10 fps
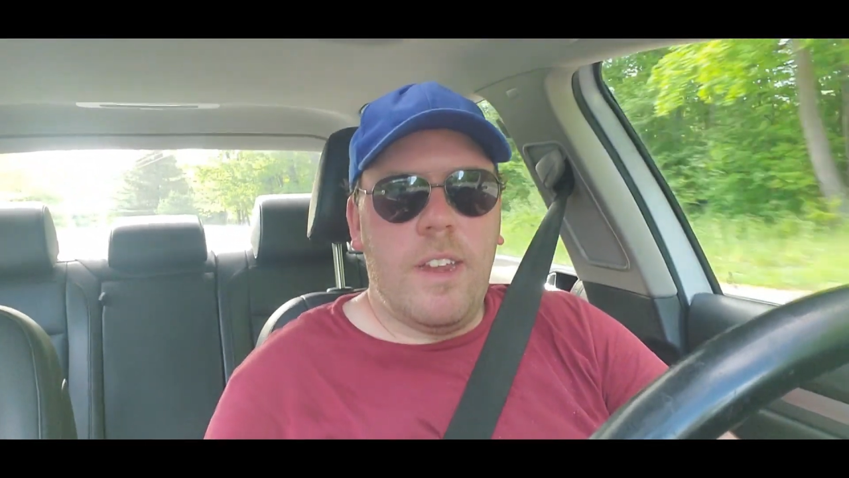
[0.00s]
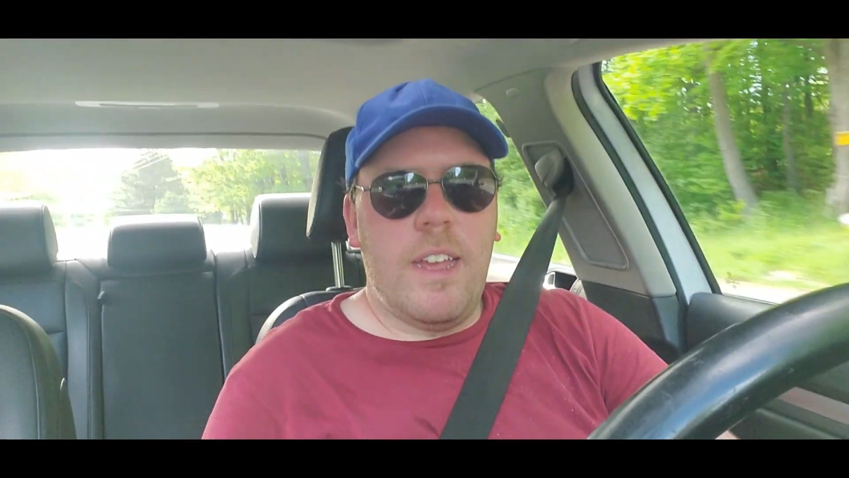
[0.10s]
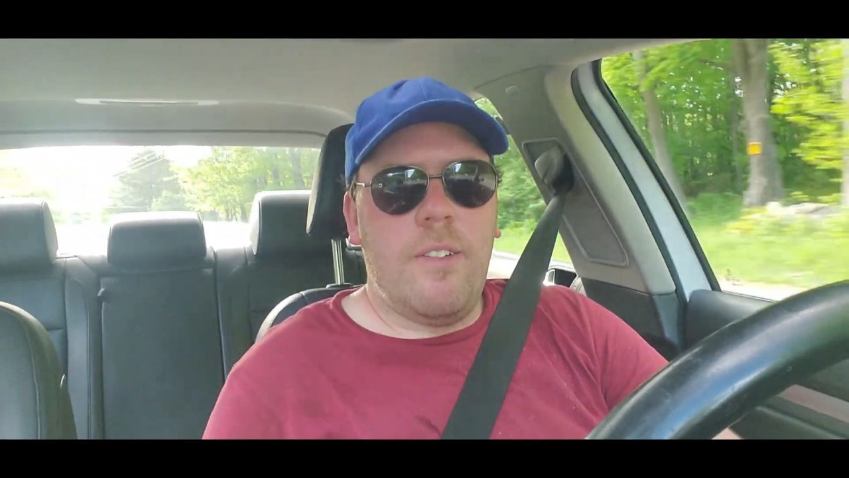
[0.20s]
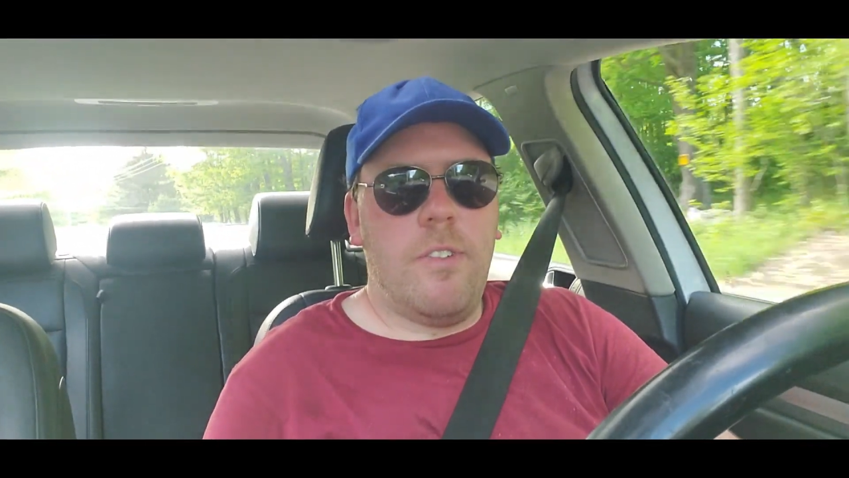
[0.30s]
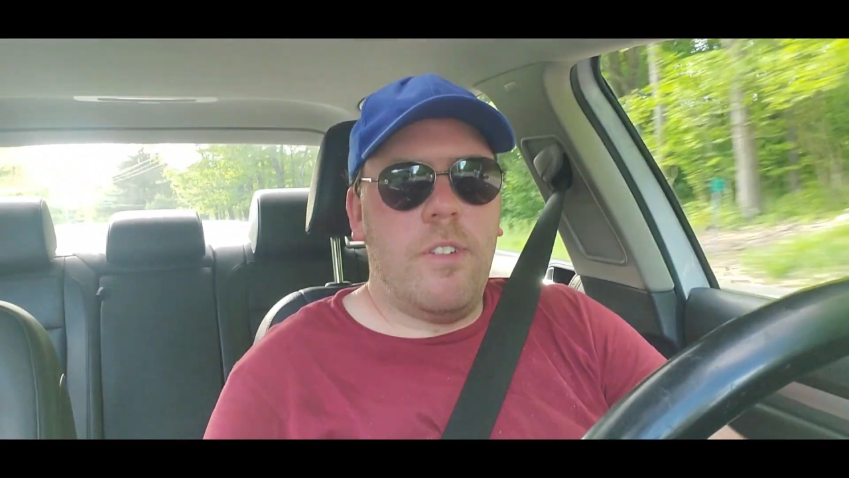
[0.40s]

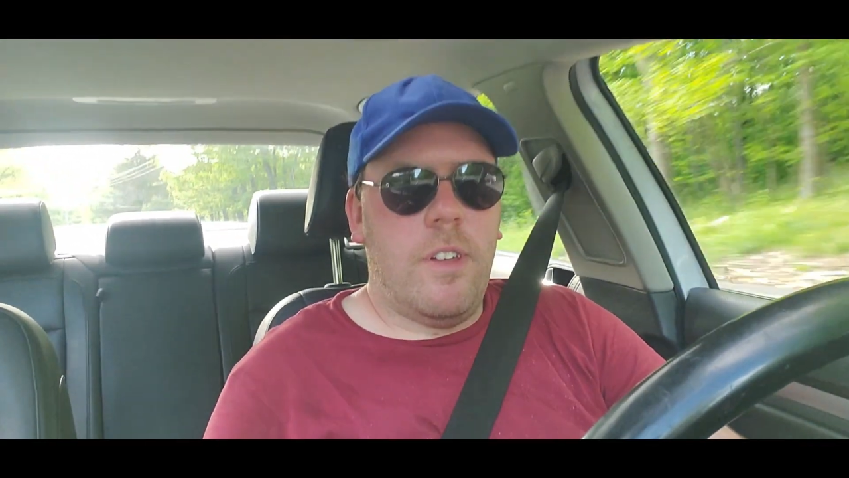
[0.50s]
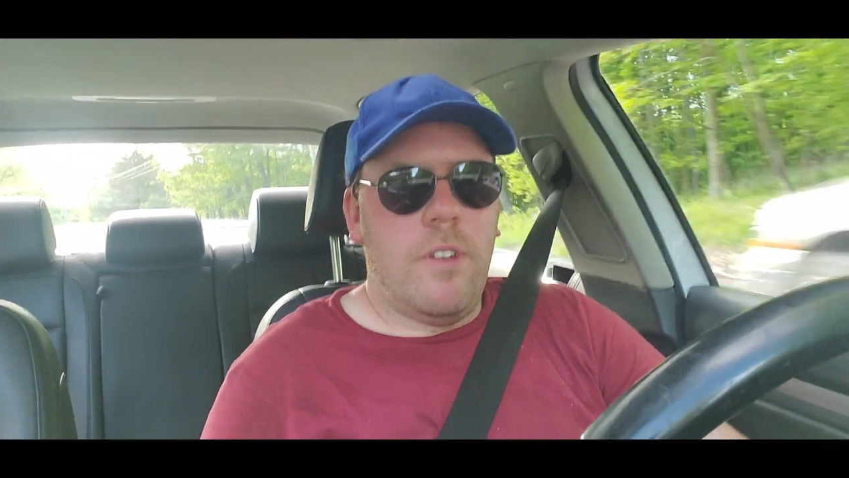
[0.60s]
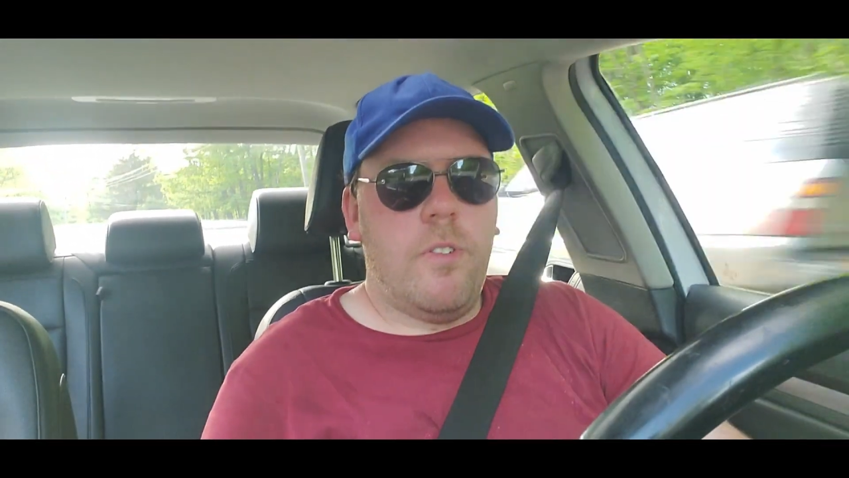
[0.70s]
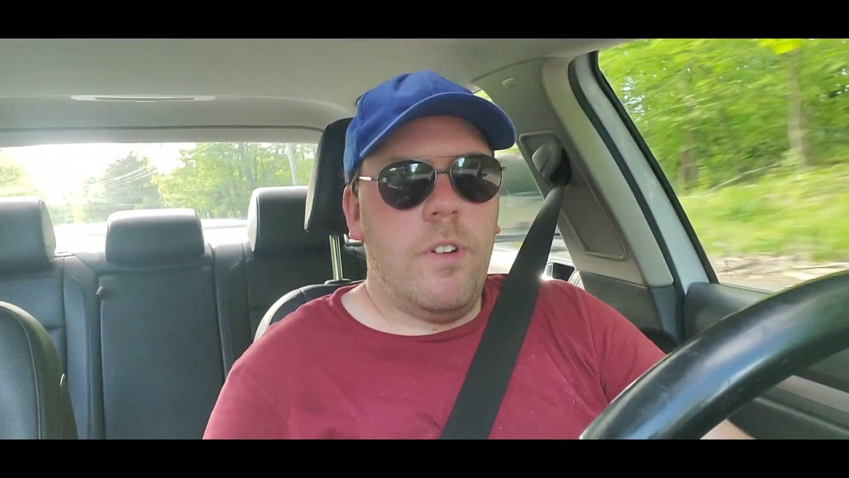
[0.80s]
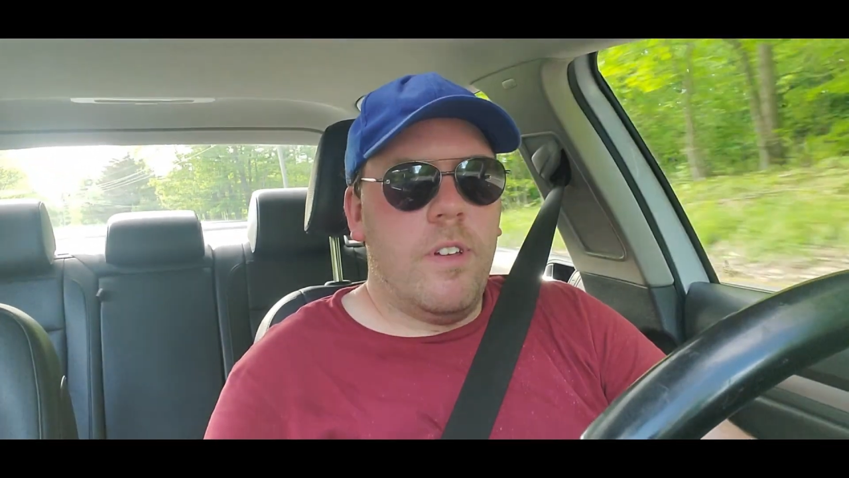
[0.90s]
day it was
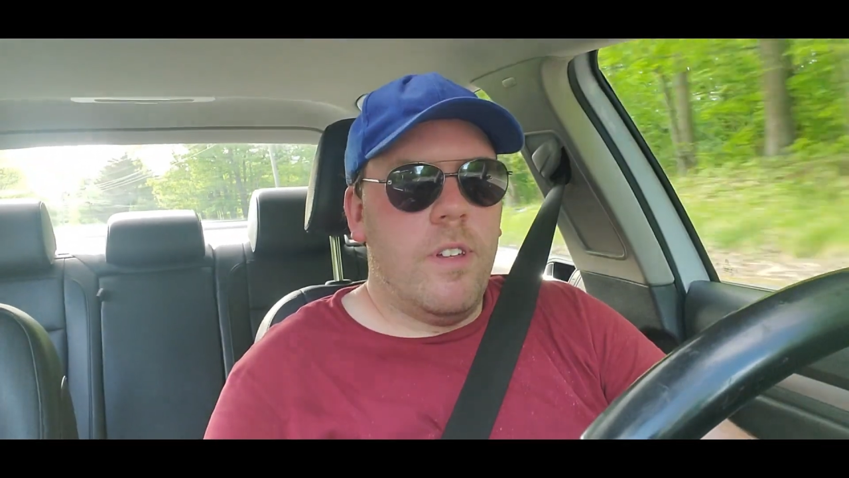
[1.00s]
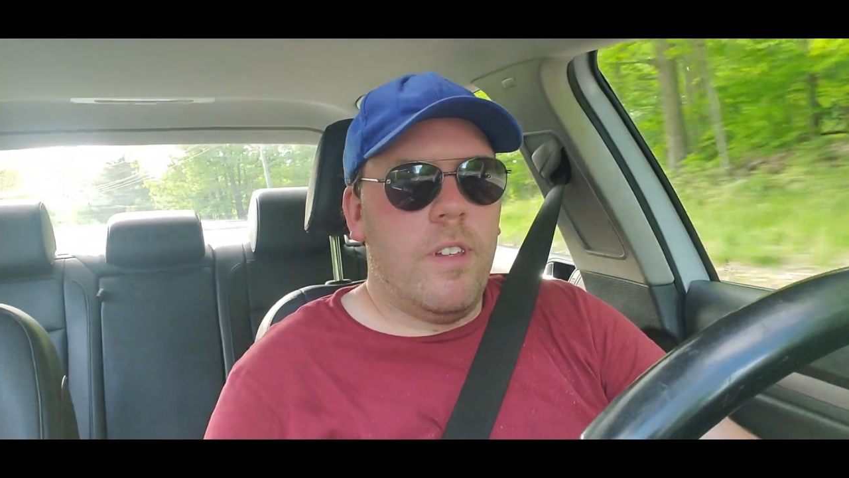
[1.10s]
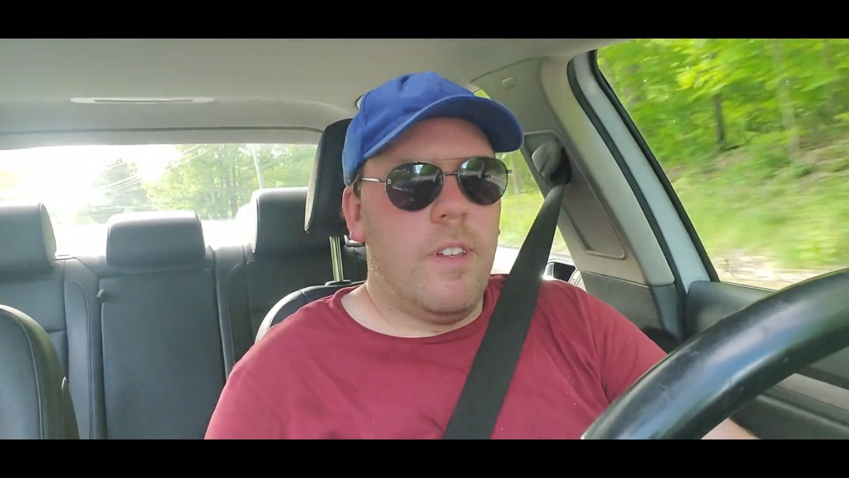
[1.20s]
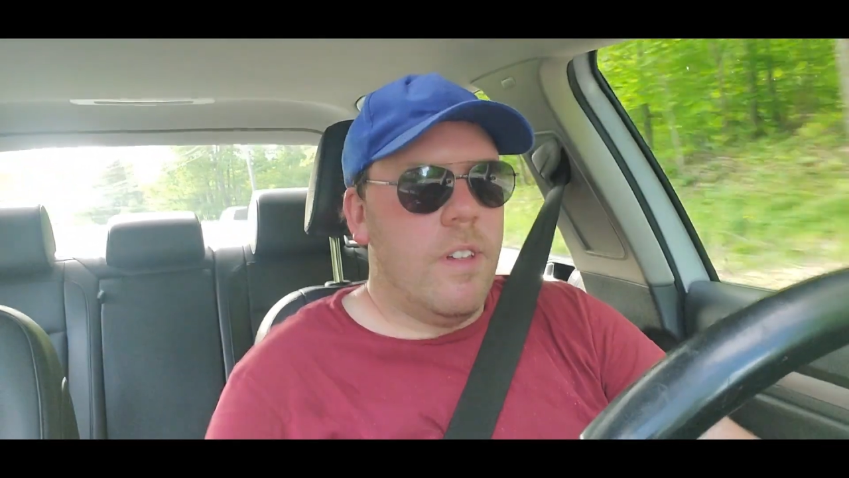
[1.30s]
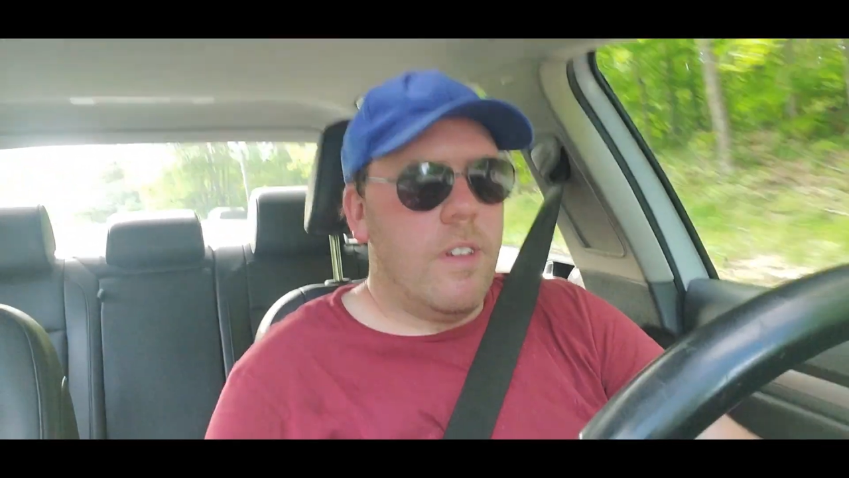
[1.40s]
new.
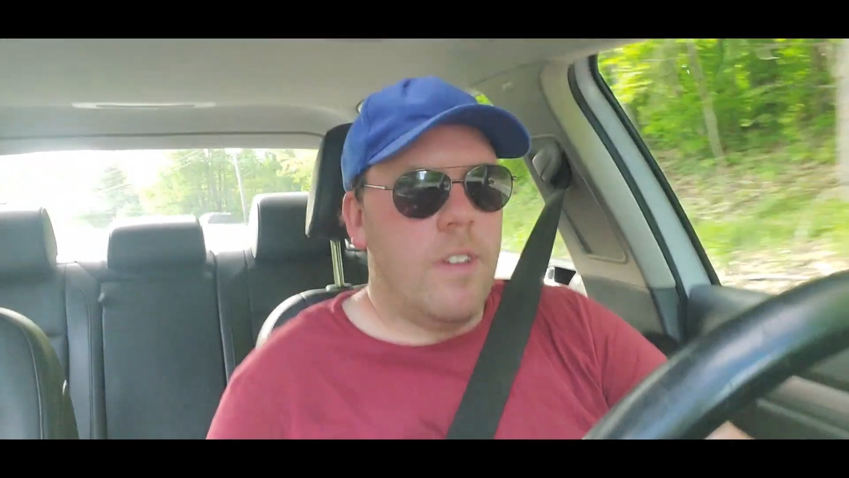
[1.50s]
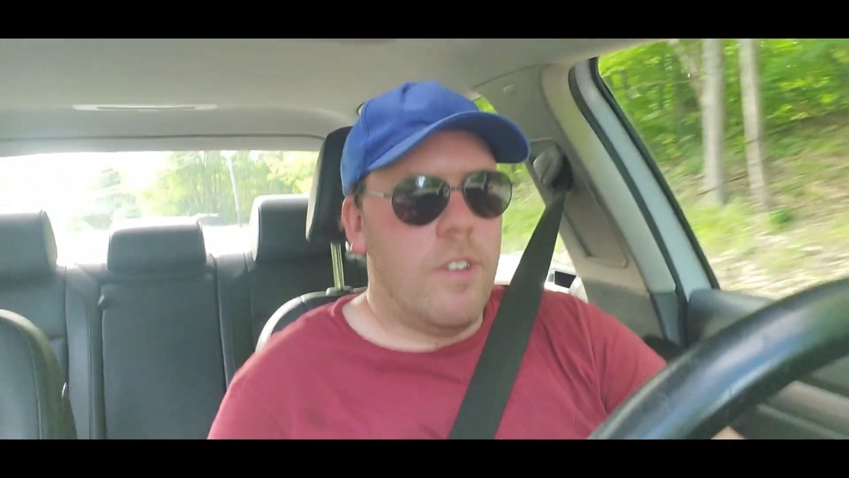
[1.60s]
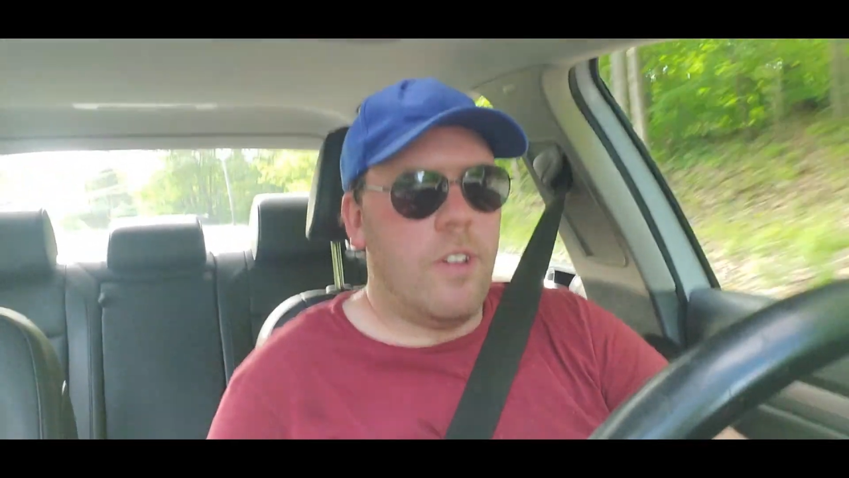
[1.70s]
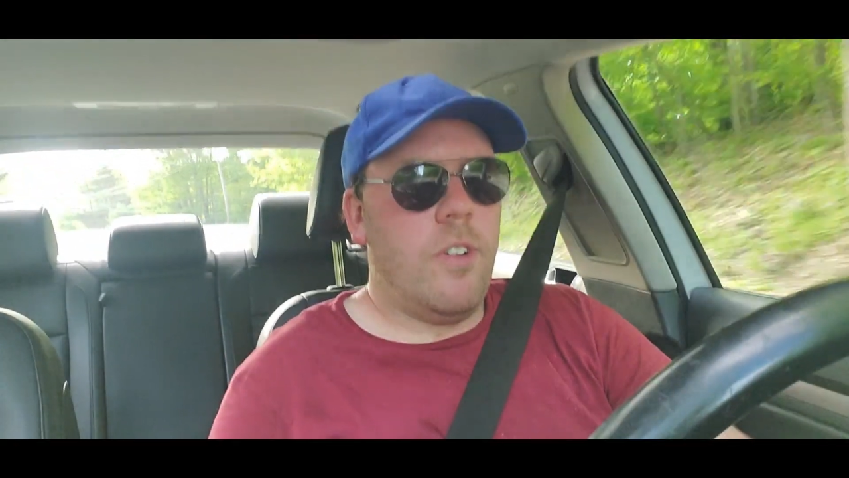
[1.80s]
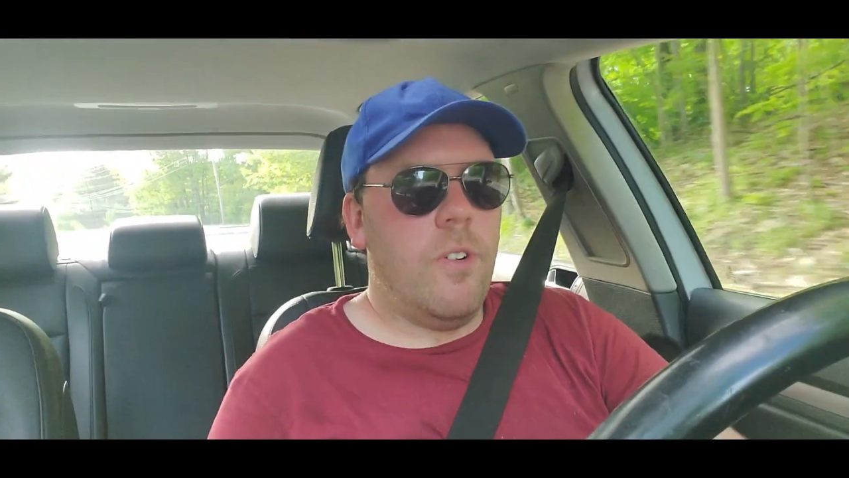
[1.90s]

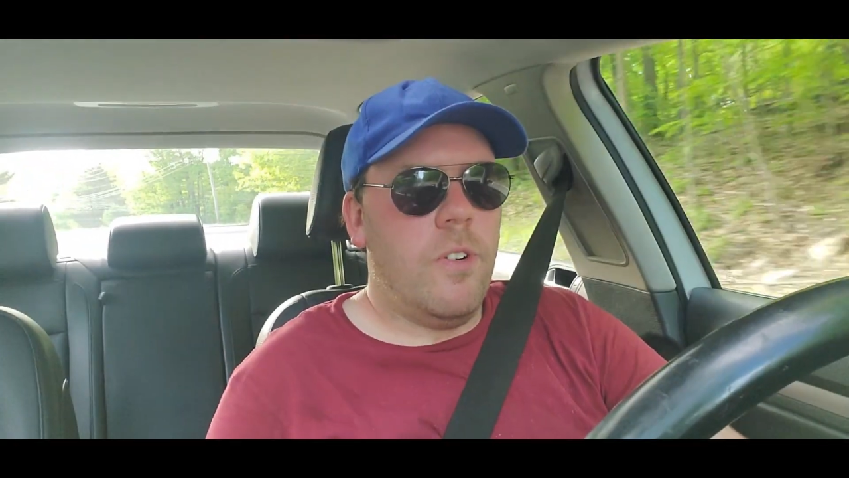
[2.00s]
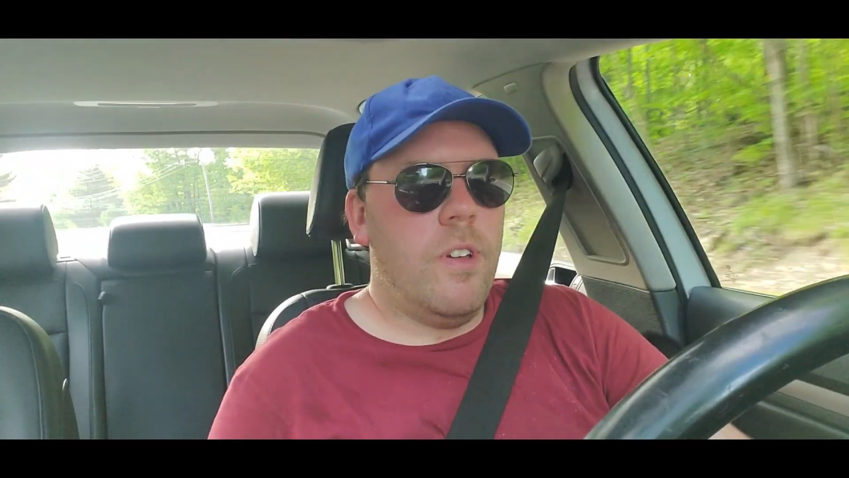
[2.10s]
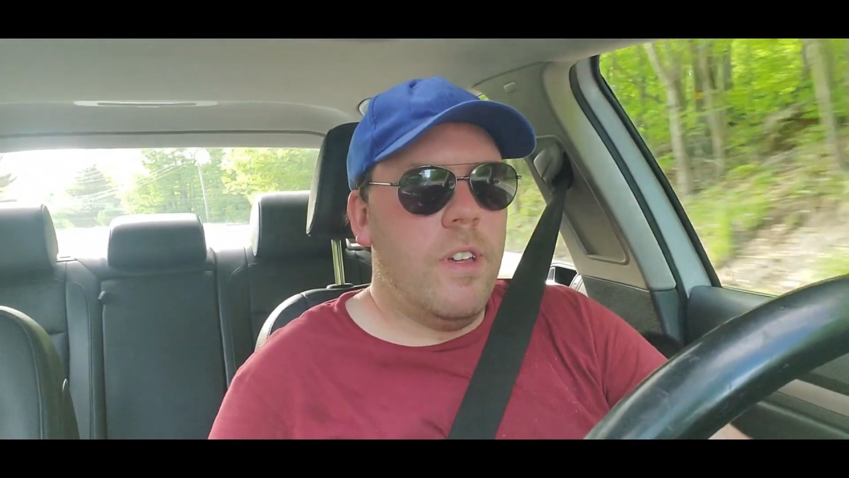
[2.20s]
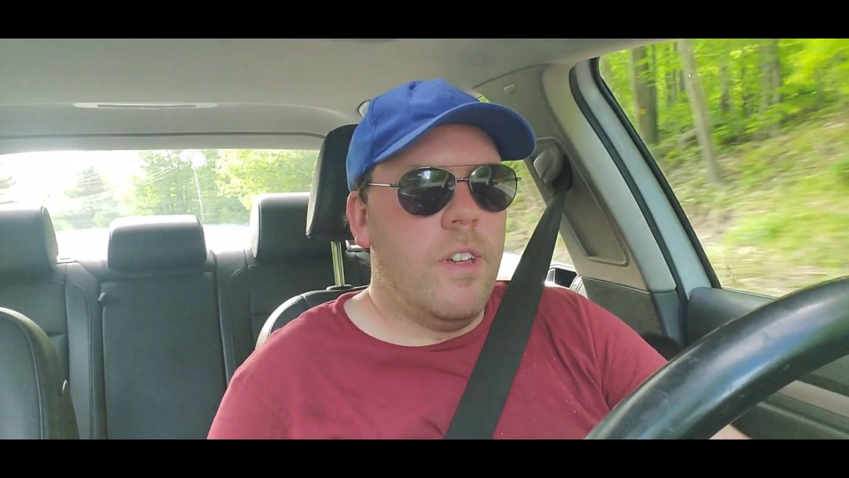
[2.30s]
So